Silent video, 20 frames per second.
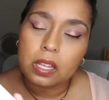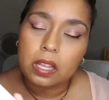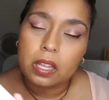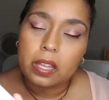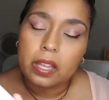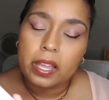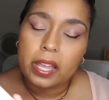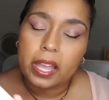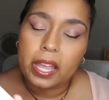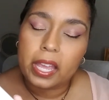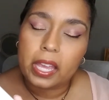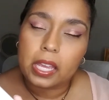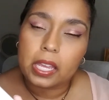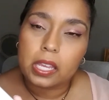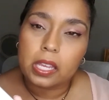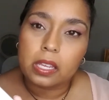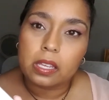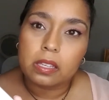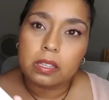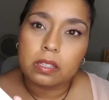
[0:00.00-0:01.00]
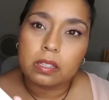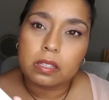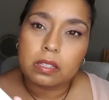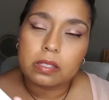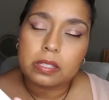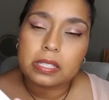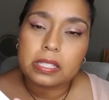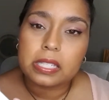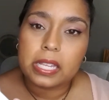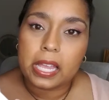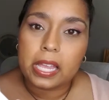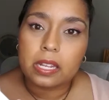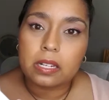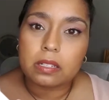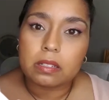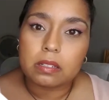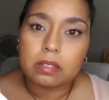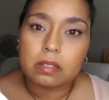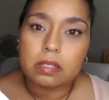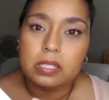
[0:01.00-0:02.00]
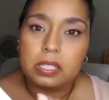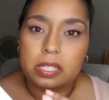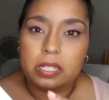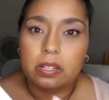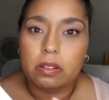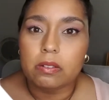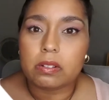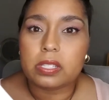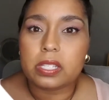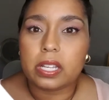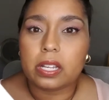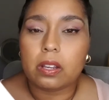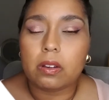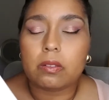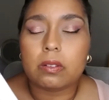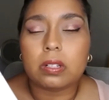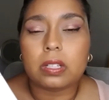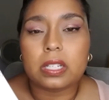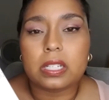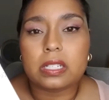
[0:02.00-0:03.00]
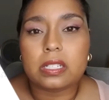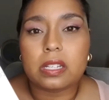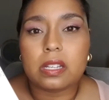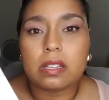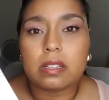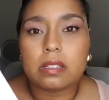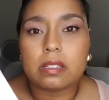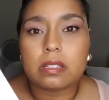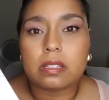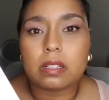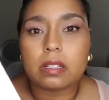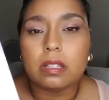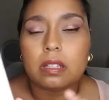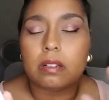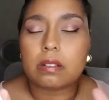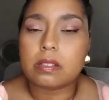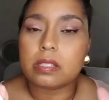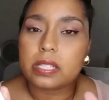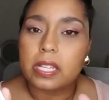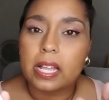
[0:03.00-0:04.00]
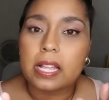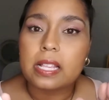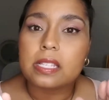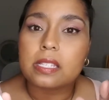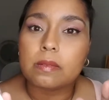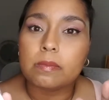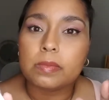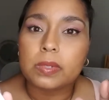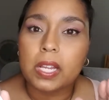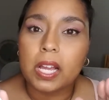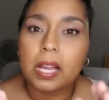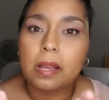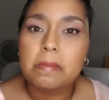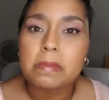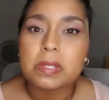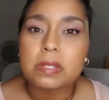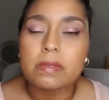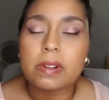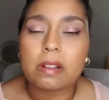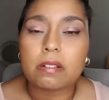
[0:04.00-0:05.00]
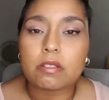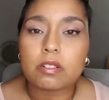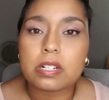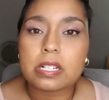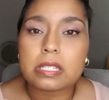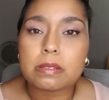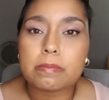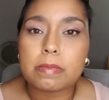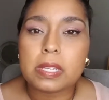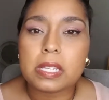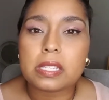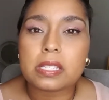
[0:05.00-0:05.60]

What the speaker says: a set, because I noticed that Caudalie does little sets sometimes around Christmas.